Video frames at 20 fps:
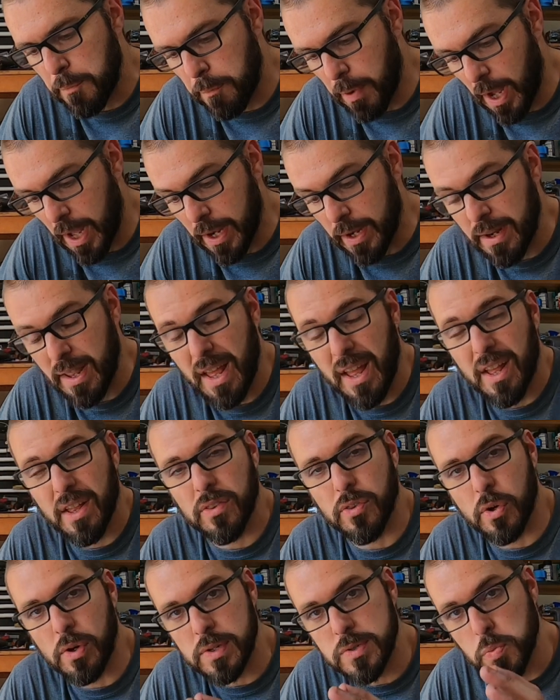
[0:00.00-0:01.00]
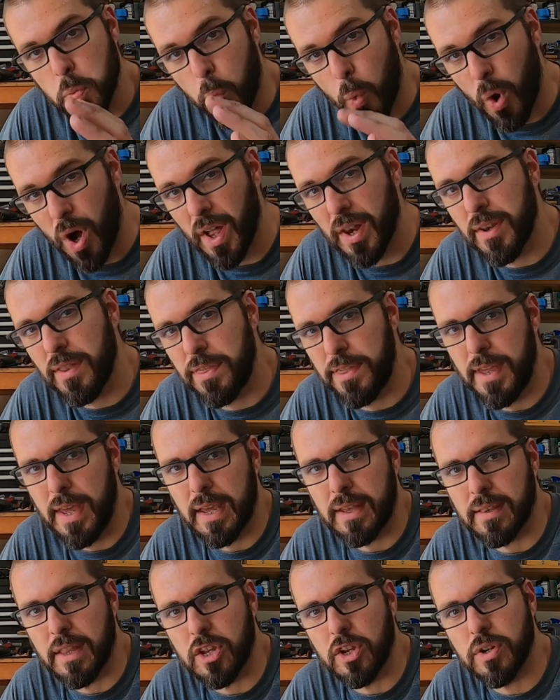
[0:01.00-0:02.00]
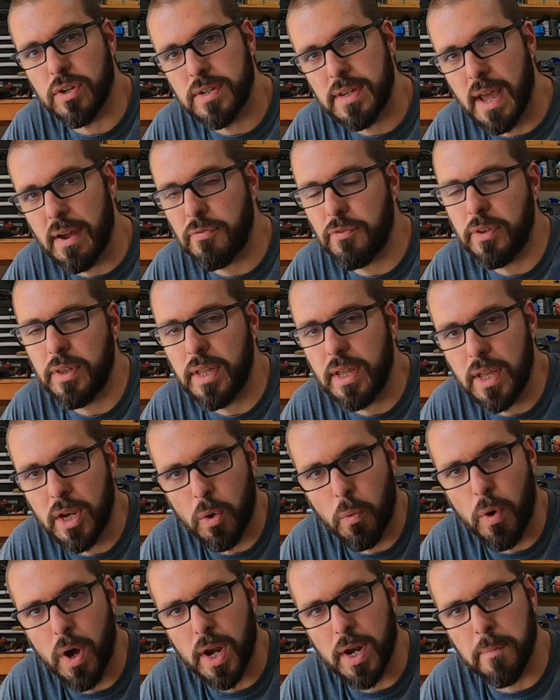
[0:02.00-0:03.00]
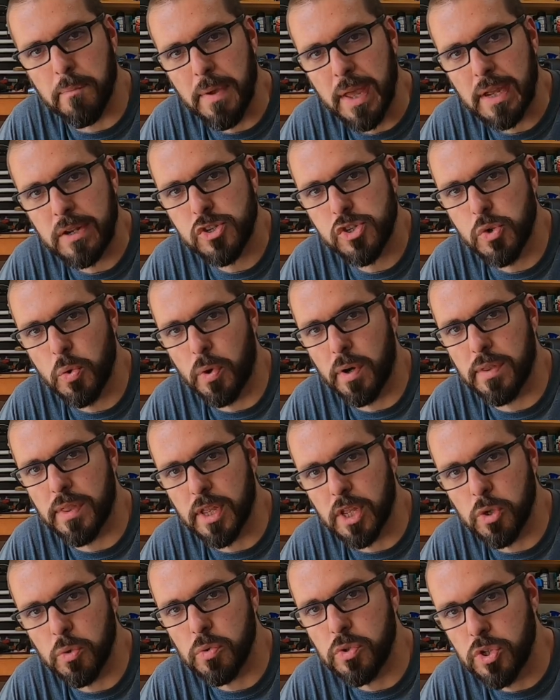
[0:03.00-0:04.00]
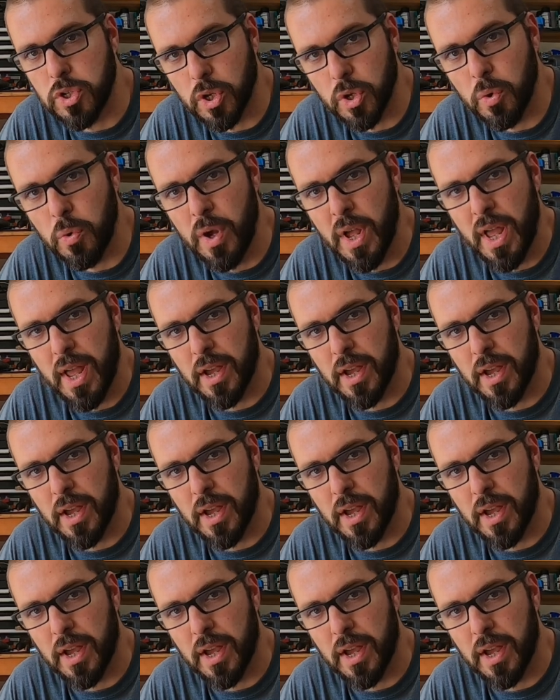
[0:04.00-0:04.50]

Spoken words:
But there is one thing that you're definitely gonna wanna make sure that you do